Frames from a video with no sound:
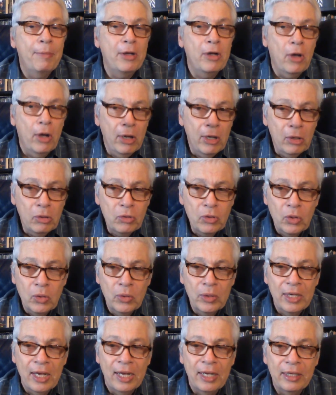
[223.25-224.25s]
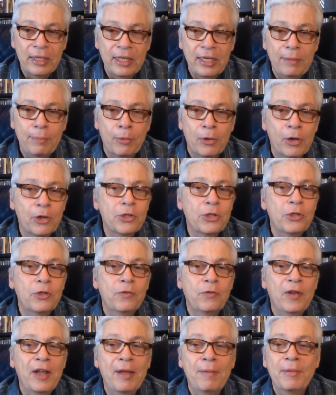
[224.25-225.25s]
and I also got the Partridge
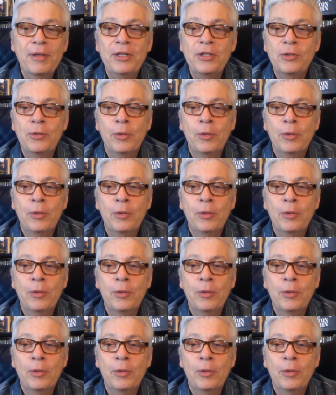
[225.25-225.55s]
Family's